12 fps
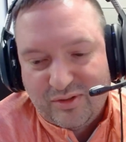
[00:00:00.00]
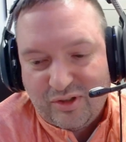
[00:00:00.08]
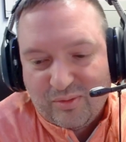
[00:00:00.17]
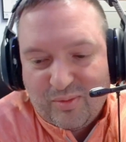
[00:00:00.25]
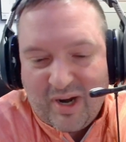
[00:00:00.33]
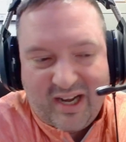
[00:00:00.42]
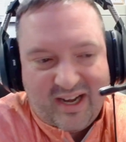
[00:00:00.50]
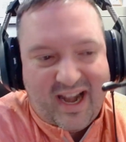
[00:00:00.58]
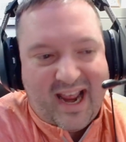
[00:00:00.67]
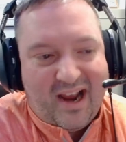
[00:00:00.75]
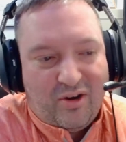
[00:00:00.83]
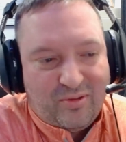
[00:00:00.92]
so right
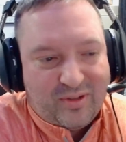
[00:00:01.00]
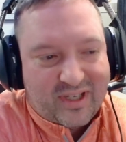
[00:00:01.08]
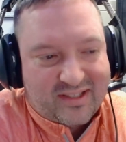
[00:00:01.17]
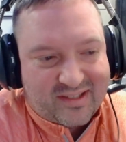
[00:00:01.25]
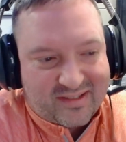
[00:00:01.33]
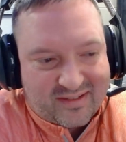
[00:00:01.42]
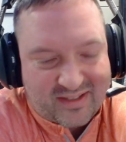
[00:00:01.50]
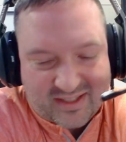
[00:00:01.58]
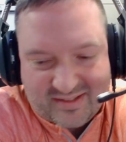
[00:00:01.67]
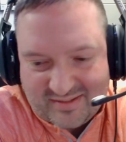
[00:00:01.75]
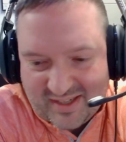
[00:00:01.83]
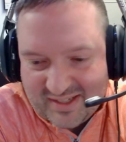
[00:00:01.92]
now it's
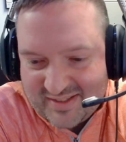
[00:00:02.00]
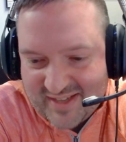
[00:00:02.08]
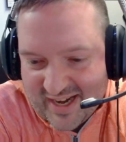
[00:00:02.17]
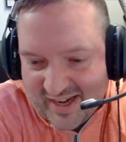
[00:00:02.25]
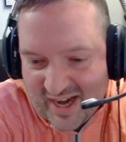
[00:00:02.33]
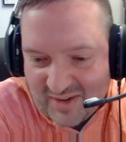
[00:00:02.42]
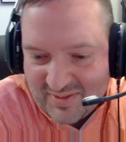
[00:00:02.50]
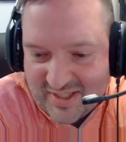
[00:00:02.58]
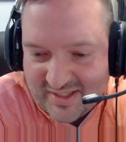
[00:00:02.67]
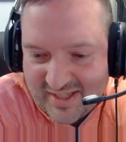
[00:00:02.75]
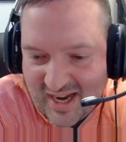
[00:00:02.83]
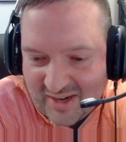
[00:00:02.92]
it's i scan an
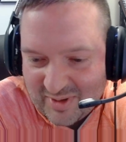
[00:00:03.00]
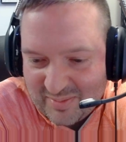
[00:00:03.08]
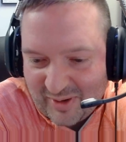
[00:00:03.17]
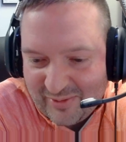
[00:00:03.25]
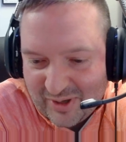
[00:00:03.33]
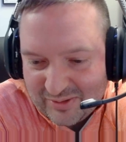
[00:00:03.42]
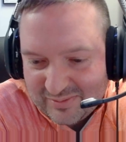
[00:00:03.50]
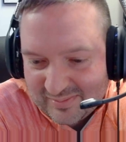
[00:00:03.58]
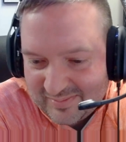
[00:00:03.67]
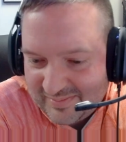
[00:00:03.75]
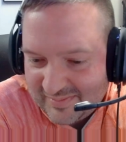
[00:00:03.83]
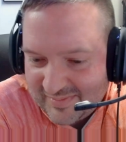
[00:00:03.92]
nfc tag with my phone
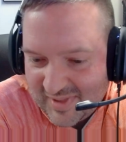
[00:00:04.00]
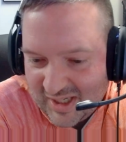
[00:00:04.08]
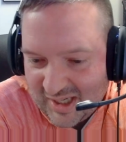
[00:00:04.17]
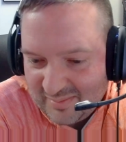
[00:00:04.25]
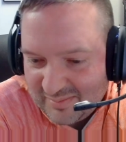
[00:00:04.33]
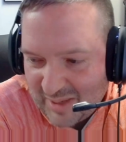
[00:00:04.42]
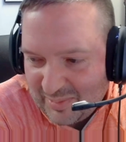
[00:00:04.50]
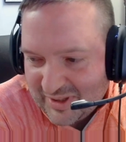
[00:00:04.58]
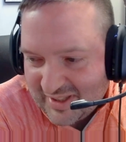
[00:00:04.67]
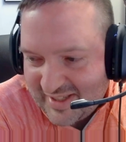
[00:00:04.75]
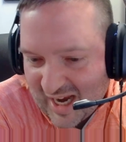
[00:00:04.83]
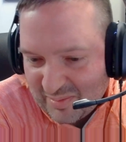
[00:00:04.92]
um, I put
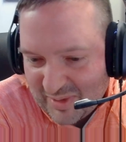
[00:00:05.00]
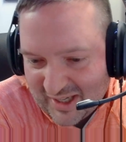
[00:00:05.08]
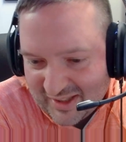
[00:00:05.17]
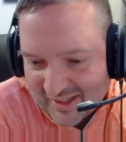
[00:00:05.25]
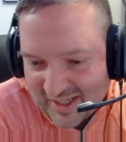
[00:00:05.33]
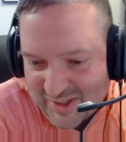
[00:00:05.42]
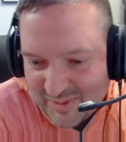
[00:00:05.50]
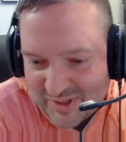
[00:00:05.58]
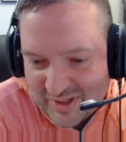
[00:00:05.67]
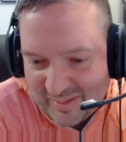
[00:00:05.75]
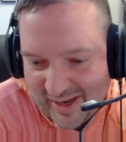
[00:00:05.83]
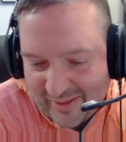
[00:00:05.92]
the tag behind the light switch
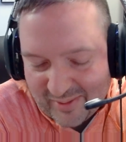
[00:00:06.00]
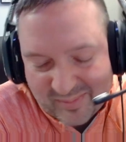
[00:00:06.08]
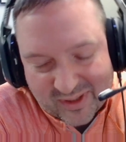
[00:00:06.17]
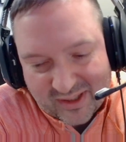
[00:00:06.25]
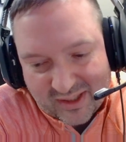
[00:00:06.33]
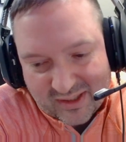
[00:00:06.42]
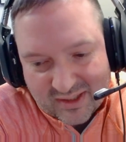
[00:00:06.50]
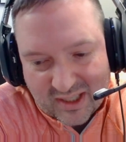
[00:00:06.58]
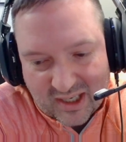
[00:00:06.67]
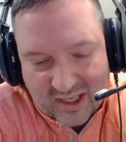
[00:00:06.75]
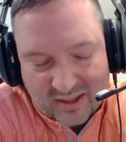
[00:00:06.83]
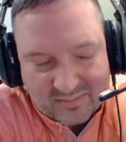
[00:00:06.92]
in the bathroom.
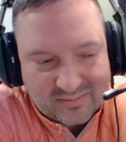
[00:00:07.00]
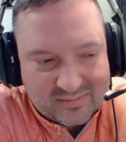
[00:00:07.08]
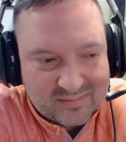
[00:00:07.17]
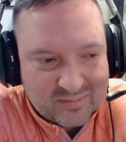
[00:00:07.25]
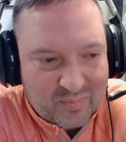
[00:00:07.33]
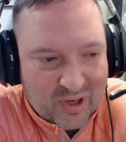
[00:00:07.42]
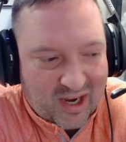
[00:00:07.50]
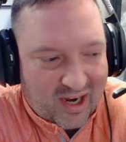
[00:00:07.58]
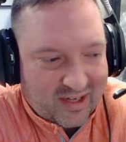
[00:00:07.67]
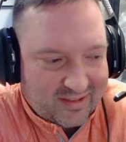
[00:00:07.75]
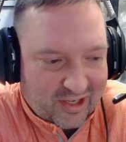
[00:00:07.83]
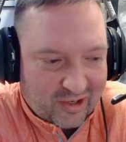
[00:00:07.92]
Um, yeah. But I,
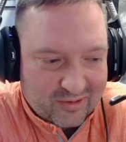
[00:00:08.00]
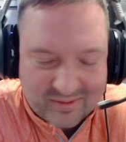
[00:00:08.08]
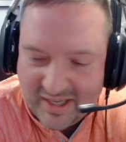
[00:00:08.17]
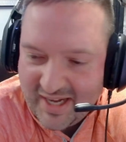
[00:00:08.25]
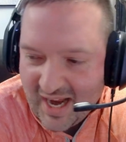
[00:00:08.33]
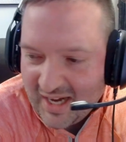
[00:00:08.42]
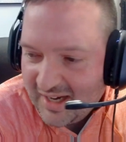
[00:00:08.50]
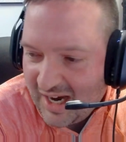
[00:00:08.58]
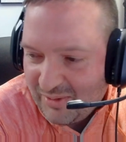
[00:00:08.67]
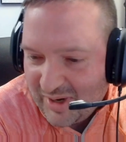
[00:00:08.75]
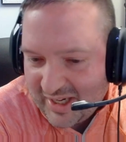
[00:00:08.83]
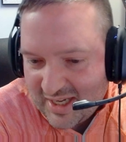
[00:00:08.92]
you know, again, I
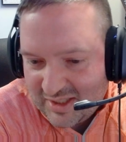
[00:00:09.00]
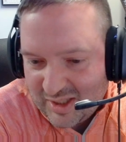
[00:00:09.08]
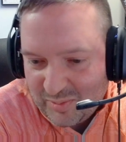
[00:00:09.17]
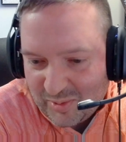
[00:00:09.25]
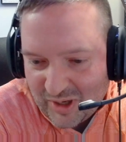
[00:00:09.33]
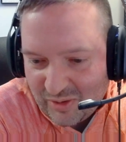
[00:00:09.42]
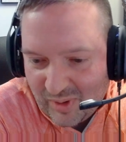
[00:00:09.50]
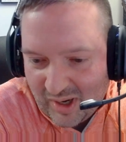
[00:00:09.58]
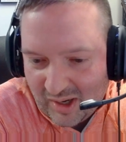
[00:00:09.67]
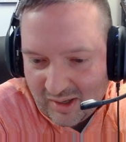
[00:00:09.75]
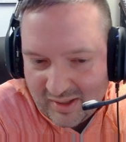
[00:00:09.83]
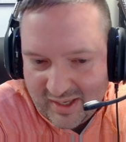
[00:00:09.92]
want to get to the point
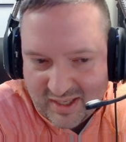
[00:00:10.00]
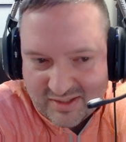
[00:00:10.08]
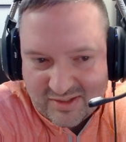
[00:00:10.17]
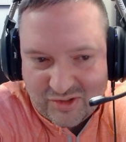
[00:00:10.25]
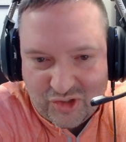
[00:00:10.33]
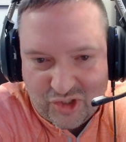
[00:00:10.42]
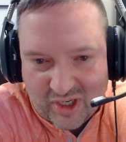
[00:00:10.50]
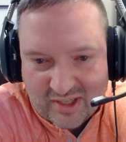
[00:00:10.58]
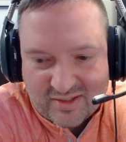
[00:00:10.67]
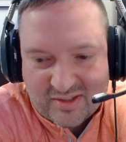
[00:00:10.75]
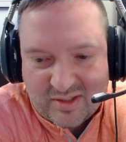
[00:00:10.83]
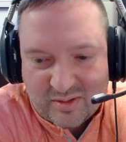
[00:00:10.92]
where it's
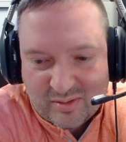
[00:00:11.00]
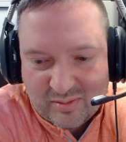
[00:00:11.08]
just